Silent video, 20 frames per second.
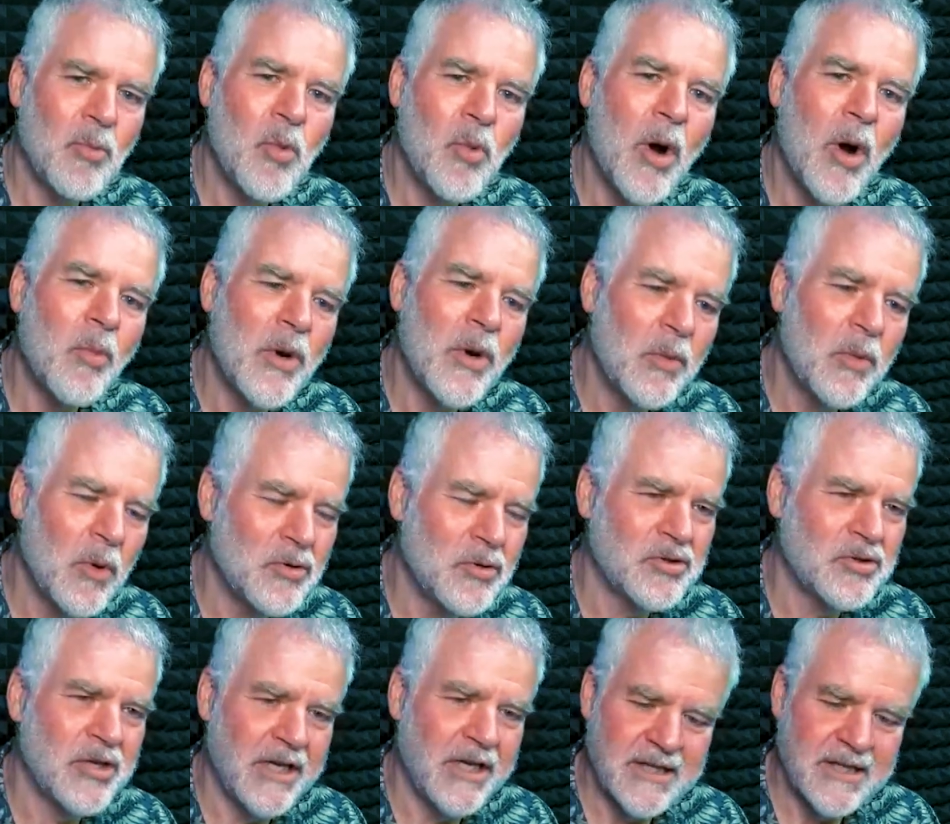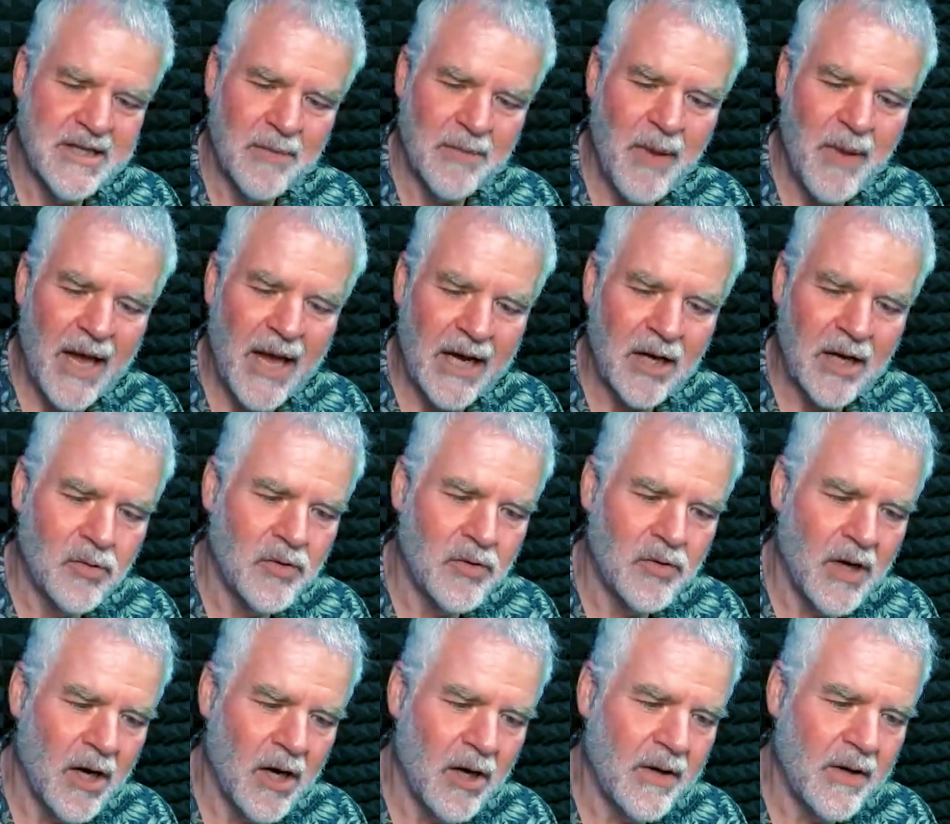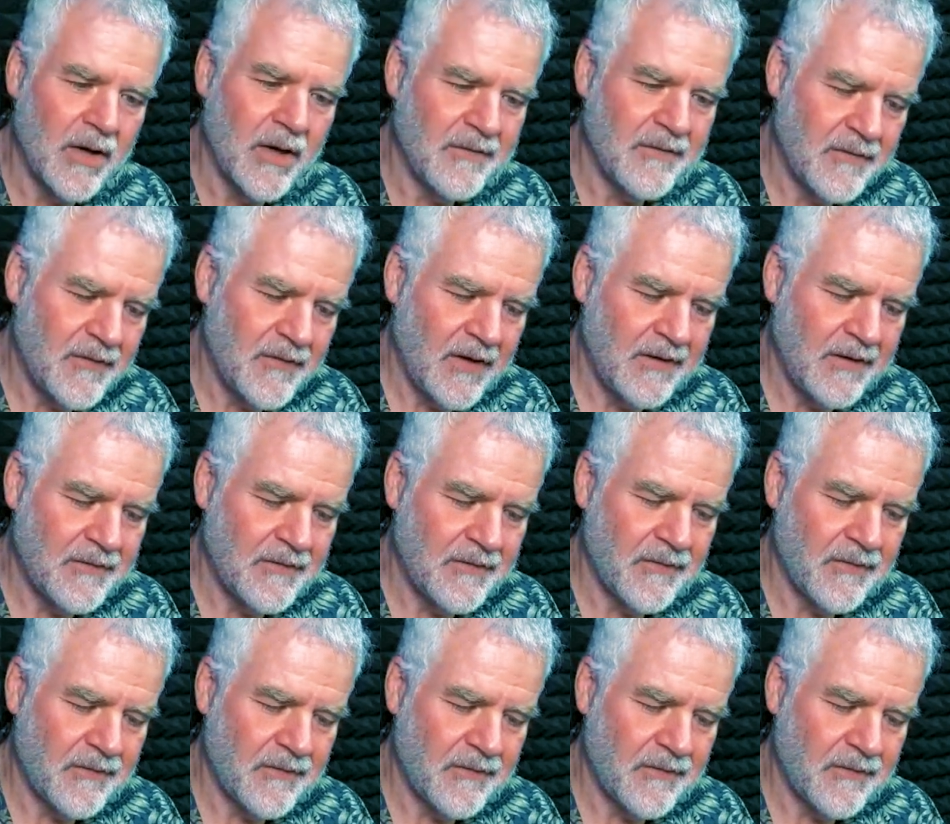What yep. we will see is the bank will go if if